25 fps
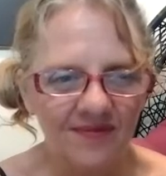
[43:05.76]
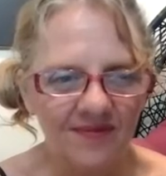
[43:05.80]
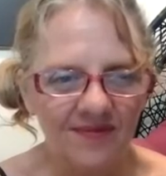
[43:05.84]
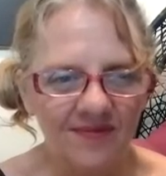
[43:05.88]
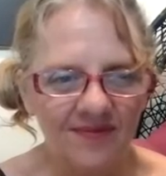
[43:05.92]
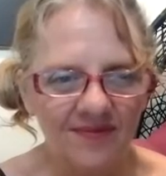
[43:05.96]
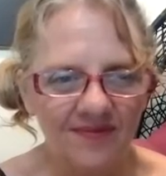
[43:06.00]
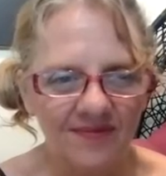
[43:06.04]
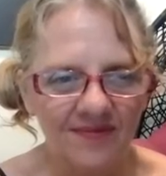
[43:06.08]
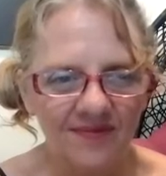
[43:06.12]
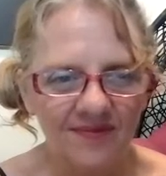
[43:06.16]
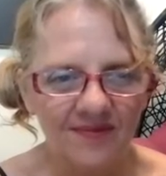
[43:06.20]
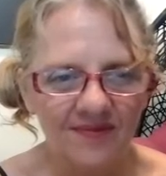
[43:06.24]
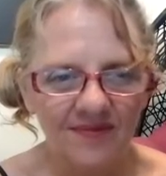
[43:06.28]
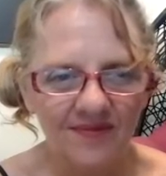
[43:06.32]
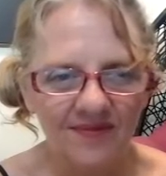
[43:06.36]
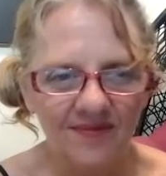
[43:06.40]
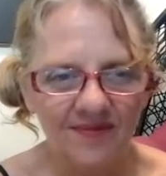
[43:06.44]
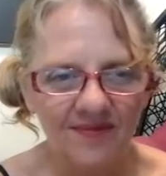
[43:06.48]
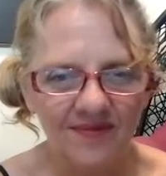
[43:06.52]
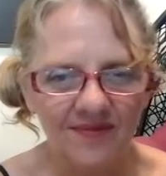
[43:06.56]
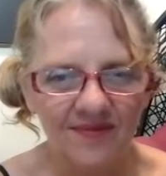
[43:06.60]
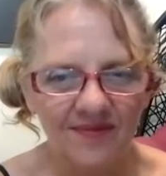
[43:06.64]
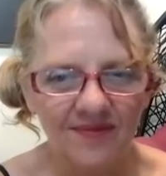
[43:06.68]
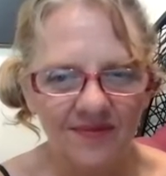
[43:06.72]

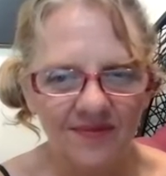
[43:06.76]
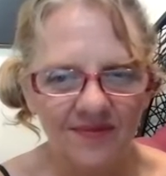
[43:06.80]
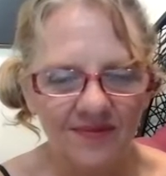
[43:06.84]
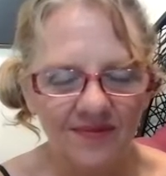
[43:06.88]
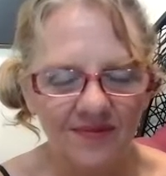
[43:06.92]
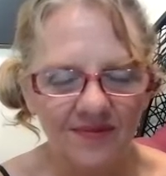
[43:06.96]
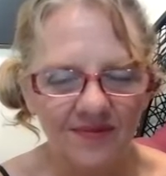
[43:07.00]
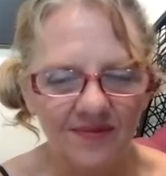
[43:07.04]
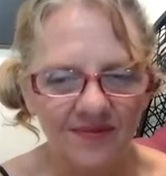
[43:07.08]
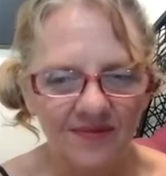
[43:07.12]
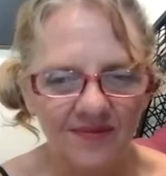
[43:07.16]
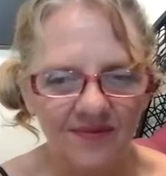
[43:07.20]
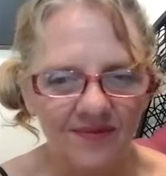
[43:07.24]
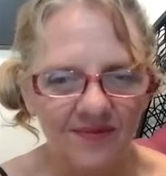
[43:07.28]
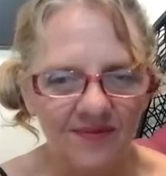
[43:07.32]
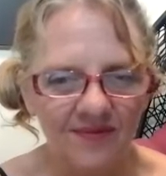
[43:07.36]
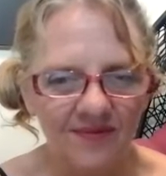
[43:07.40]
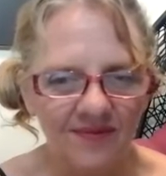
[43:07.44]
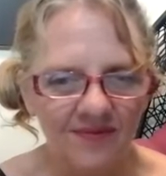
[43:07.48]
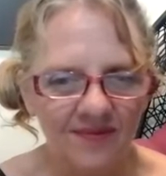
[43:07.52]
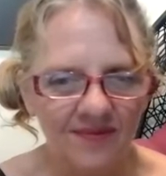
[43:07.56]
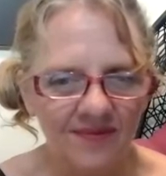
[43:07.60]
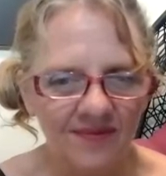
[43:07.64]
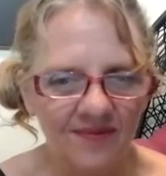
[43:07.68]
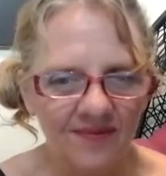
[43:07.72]

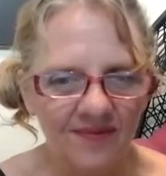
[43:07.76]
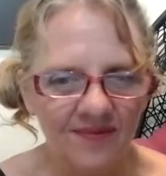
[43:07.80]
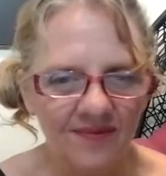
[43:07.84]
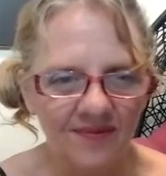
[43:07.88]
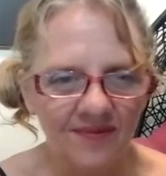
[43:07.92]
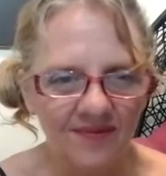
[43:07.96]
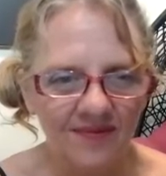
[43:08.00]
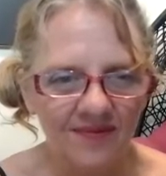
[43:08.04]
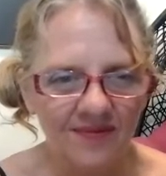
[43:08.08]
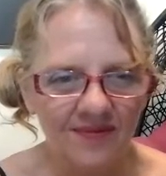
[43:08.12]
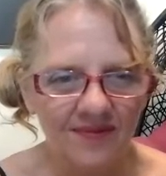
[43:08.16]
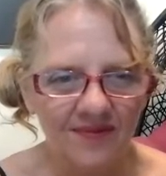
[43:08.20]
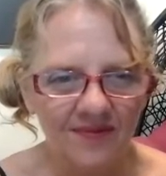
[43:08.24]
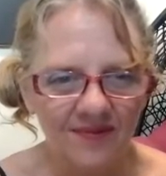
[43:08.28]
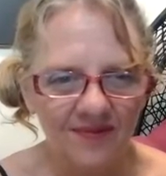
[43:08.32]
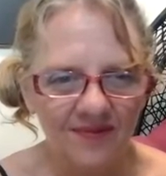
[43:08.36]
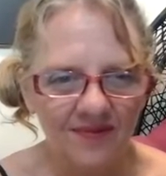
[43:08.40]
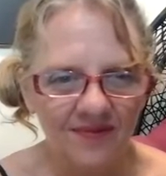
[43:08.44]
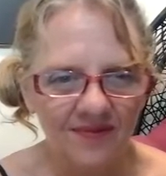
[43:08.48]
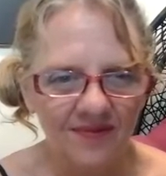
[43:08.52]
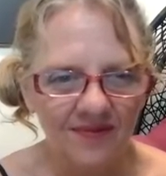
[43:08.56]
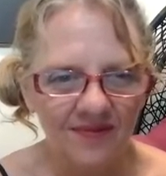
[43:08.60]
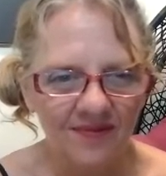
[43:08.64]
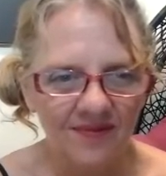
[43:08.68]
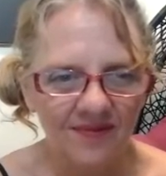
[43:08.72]

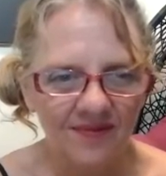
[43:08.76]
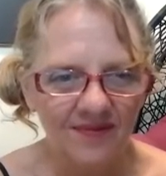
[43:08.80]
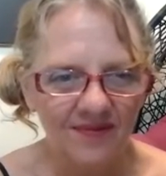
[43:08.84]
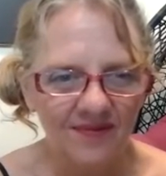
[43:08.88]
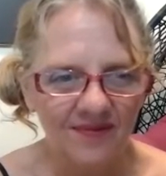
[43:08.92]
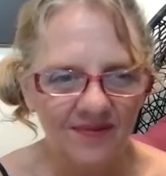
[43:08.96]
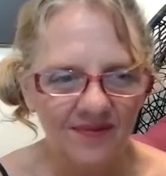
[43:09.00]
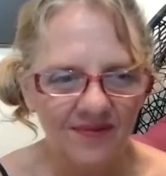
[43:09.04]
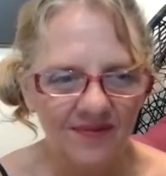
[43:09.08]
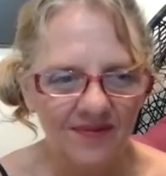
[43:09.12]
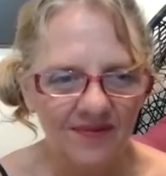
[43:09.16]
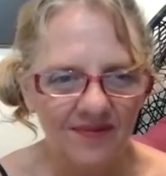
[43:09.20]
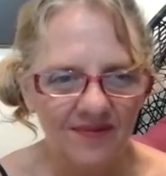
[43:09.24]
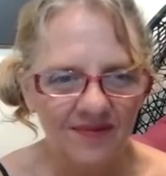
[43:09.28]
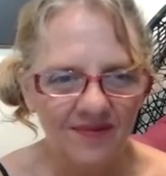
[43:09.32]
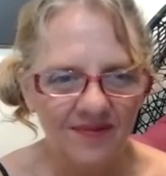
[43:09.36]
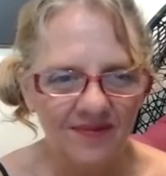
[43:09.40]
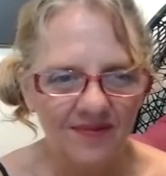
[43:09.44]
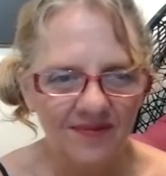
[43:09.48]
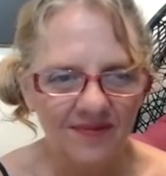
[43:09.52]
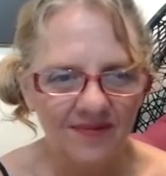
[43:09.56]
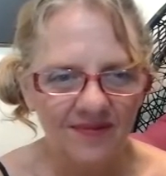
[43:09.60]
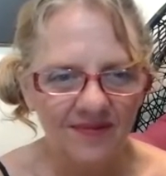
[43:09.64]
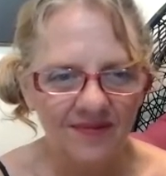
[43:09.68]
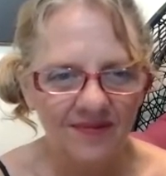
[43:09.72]

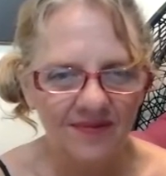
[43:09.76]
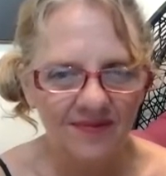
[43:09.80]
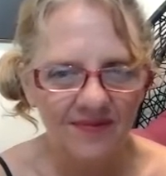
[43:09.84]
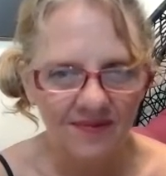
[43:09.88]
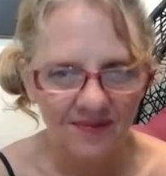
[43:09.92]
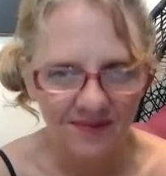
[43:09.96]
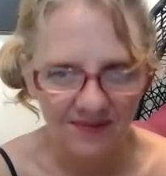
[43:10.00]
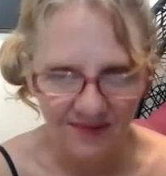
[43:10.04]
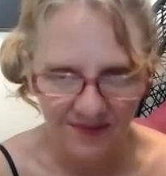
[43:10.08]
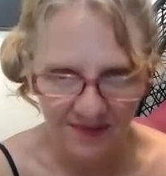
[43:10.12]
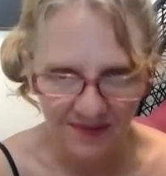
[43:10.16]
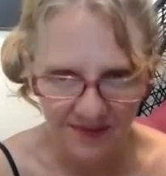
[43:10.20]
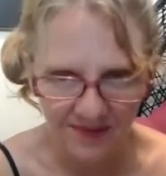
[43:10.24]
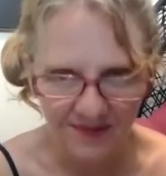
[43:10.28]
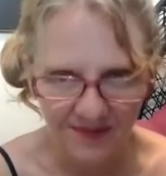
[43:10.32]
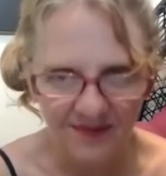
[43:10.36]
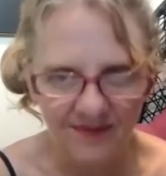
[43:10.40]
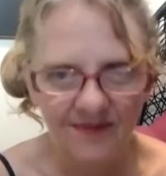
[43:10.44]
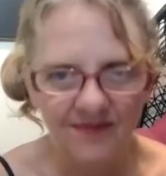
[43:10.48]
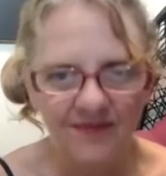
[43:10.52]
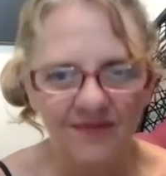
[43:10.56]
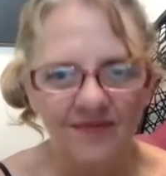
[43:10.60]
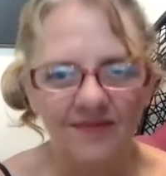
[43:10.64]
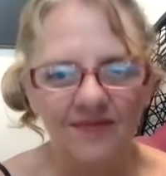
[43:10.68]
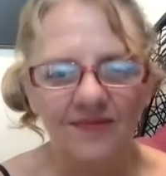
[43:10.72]

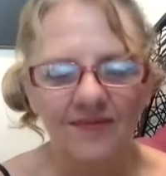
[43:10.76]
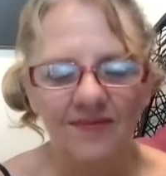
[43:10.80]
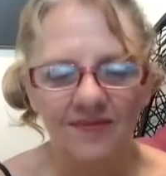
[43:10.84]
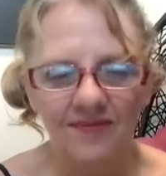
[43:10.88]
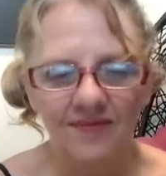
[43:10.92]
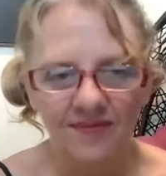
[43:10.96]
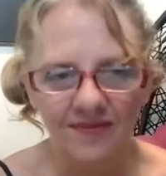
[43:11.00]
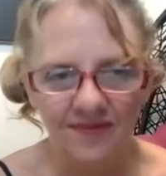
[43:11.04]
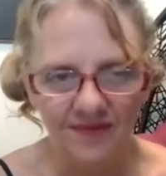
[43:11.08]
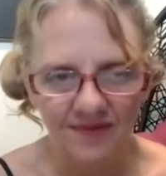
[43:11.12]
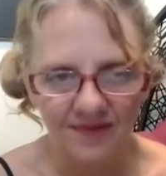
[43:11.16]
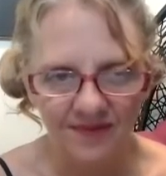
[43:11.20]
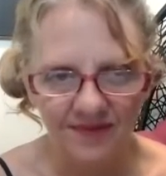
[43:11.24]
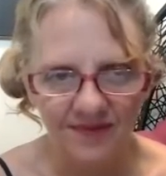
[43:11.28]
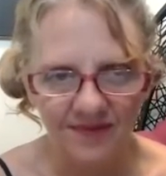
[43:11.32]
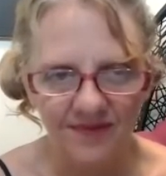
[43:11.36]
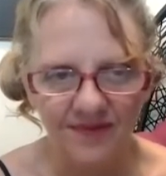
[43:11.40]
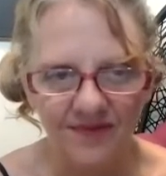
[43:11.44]
This person isn't speaking.